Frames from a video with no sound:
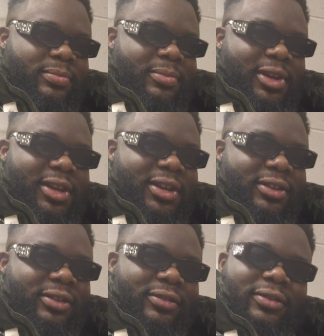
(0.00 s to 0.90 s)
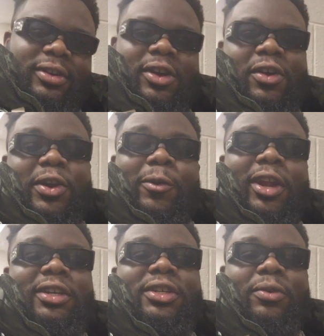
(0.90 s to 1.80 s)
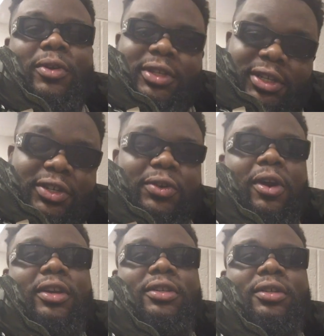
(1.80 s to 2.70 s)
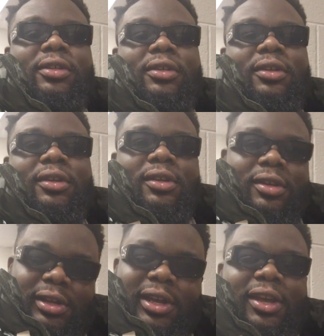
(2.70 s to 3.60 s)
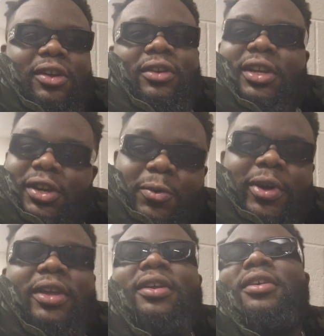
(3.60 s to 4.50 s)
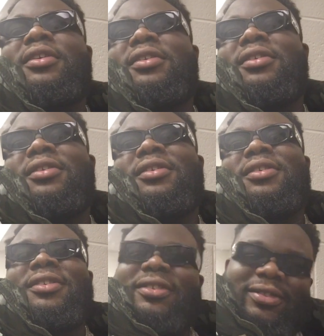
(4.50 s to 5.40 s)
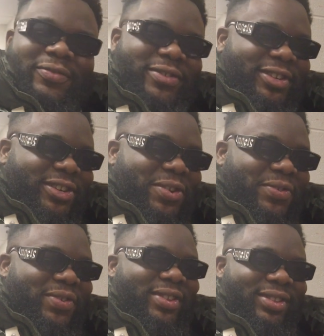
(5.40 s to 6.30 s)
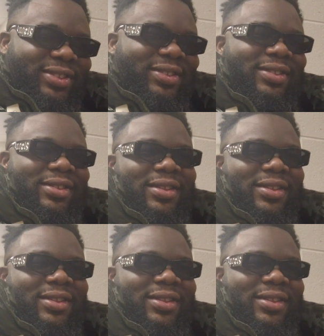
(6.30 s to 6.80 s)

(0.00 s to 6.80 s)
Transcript: Man, go get a relationship with Jesus Christ. Amen. And he gonna real. lead the way. That's real. For sure. For sure.